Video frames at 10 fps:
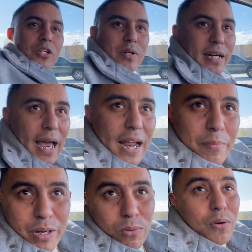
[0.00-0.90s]
to
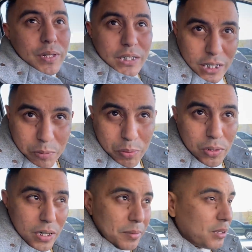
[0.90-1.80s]
Academy. Well, we just
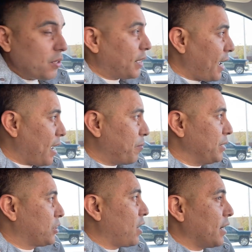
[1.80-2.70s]
pulled up to
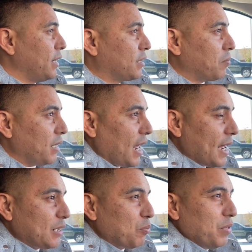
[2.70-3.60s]
Academy so I can get some
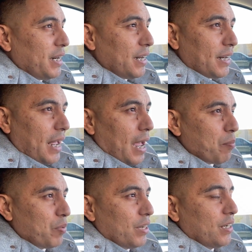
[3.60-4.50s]
last minute
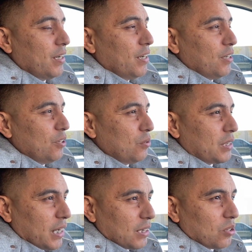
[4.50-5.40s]
camping
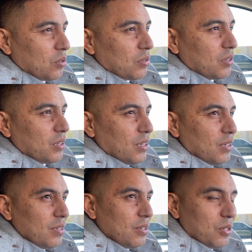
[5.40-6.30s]
utensils.
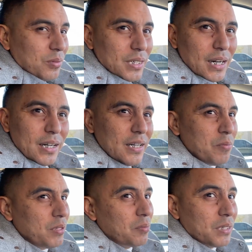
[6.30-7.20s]
You know what I'm saying? I need to
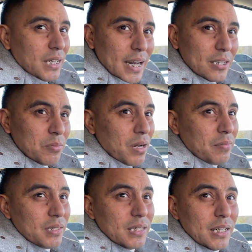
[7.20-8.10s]
get me some snacks, man.
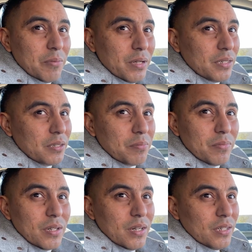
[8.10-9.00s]
I'm just sneaking me in some
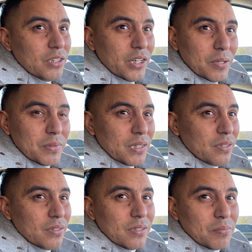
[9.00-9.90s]
chips
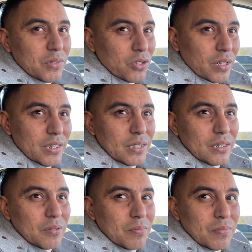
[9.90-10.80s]
and some drinks. And you